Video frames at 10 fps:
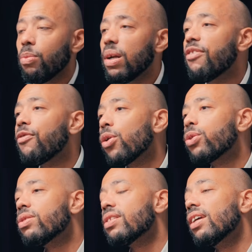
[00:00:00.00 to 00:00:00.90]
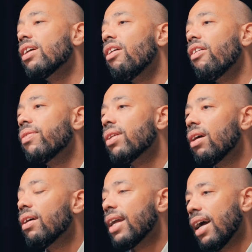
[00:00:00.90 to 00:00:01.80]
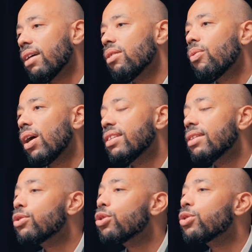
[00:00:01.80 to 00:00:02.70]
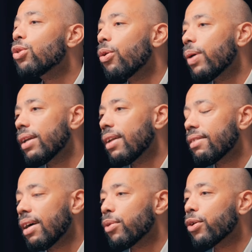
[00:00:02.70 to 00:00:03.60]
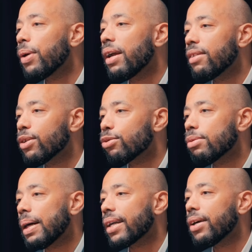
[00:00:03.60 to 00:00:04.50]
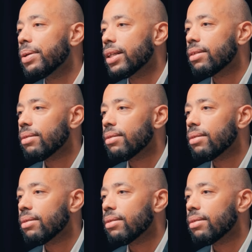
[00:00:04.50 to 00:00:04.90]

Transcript: really focusing on, what is the story that I'm creating through my career?